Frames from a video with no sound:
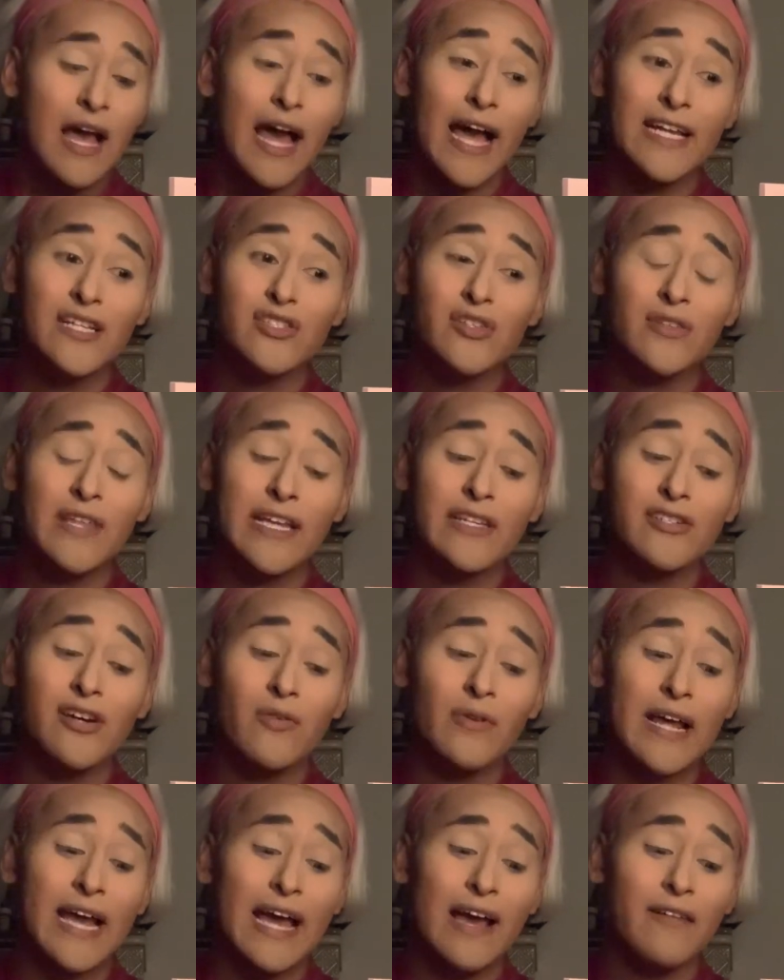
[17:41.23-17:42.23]
so they
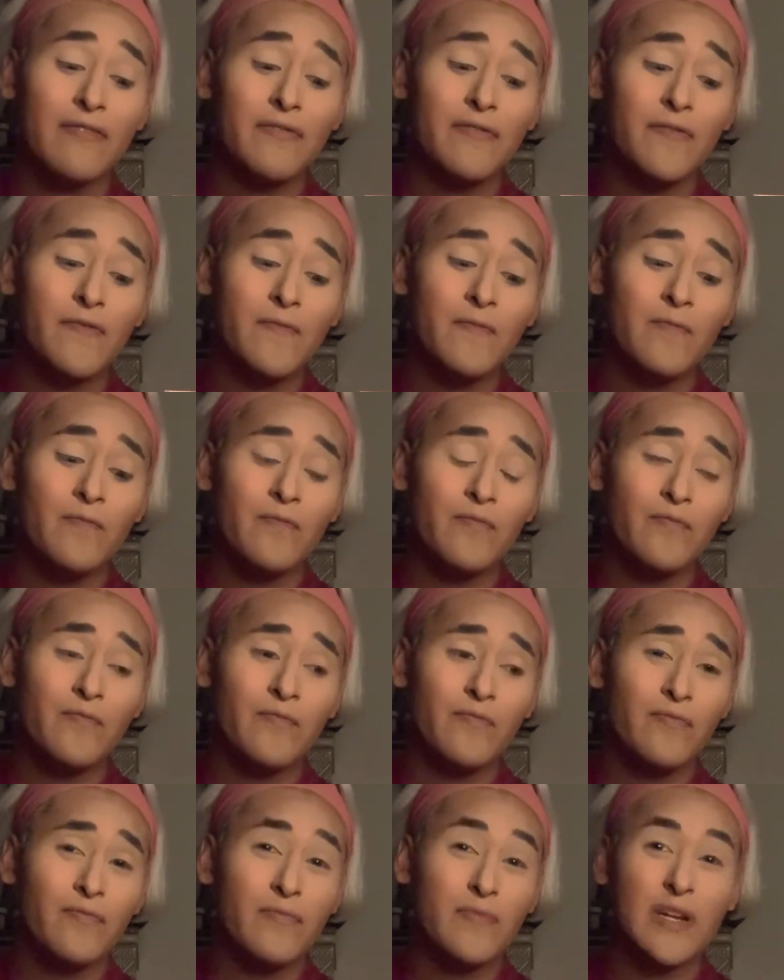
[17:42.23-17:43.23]
don't have
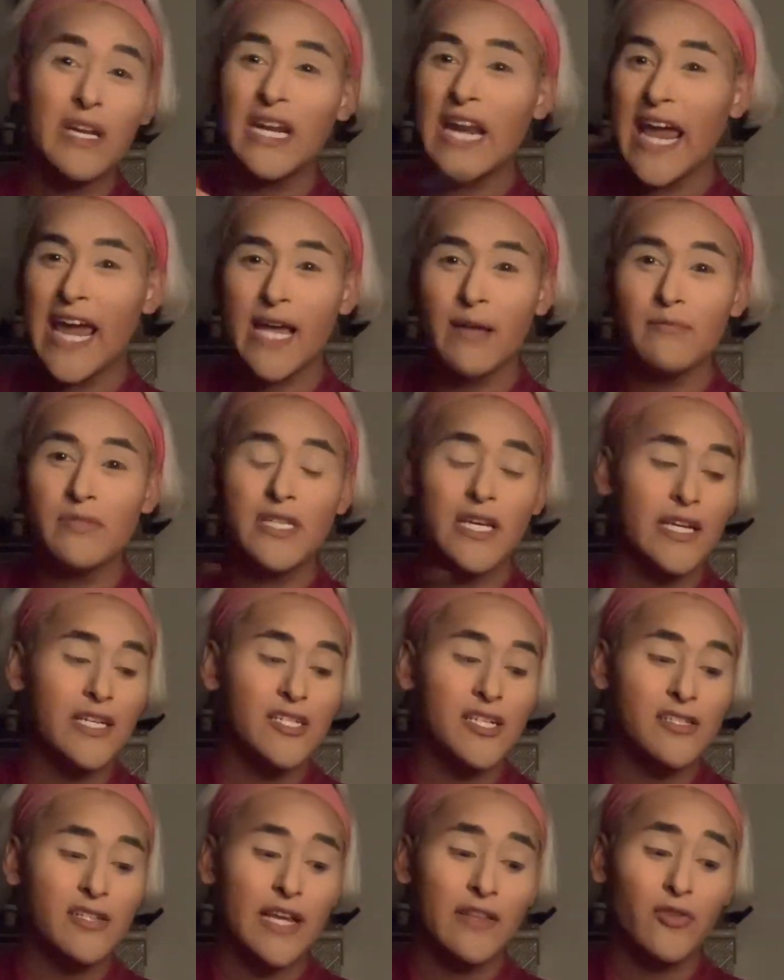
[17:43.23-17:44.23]
names. It's
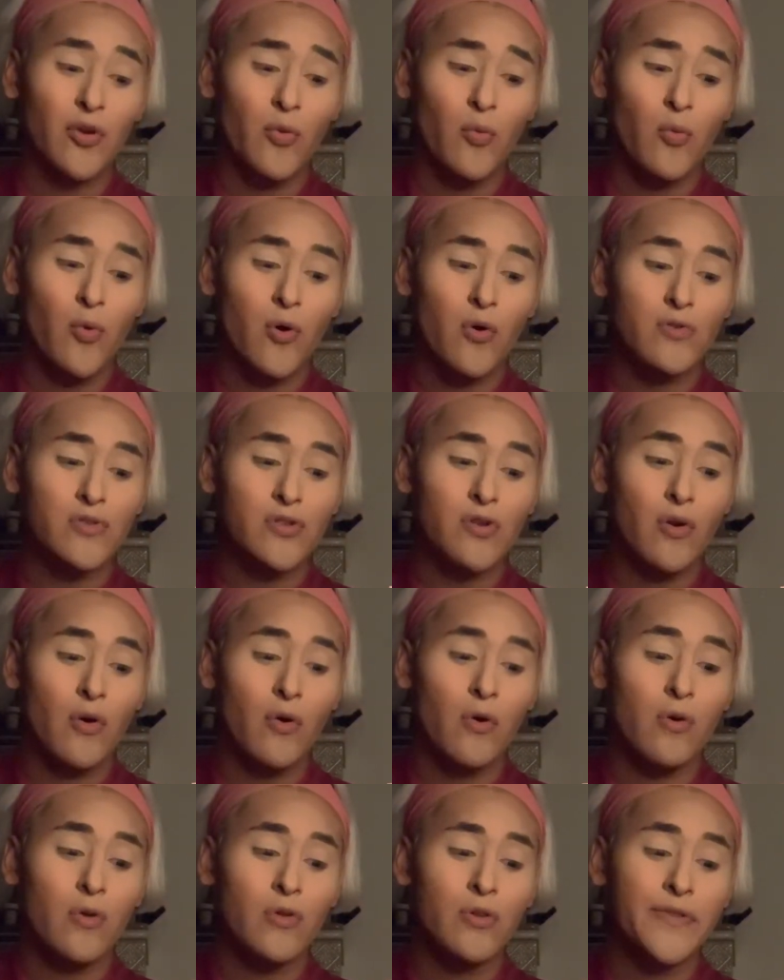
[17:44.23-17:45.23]
just like they're rose
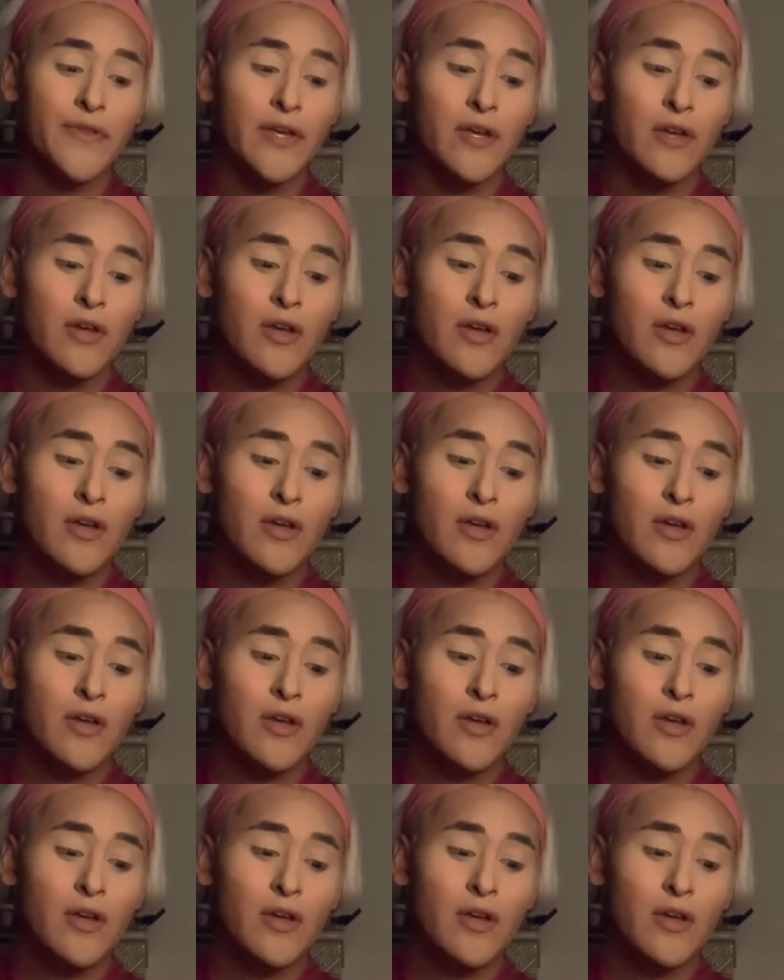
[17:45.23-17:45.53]
gold.